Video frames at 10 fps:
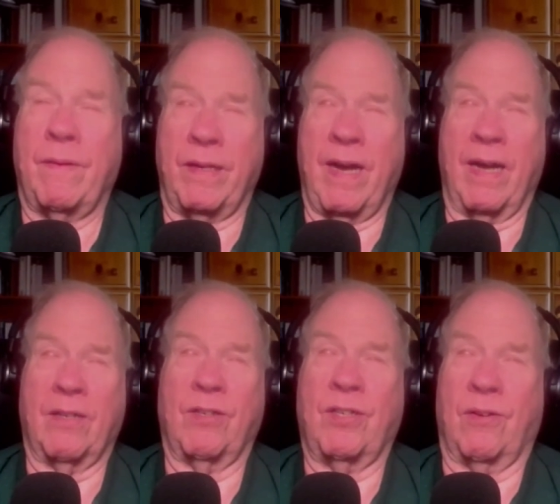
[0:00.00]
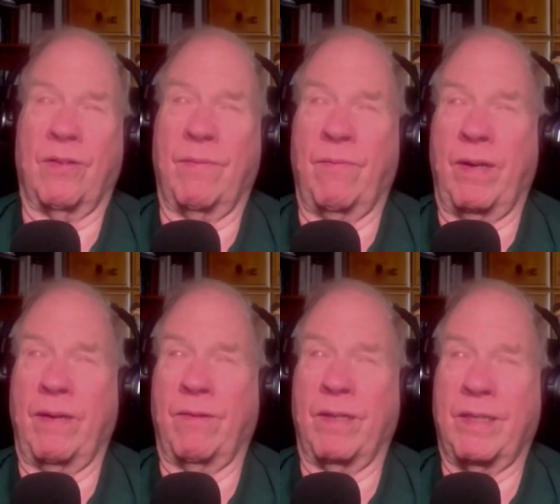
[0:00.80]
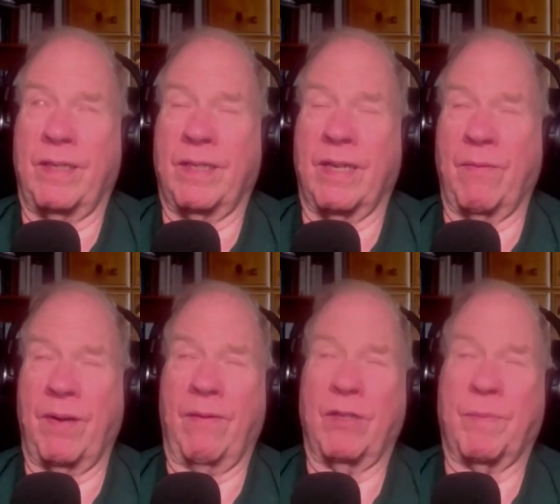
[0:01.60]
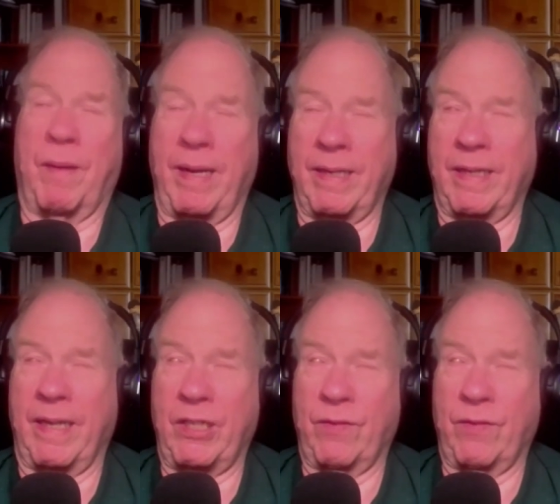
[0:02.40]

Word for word: The doctors told them when it was discovered I was blind at the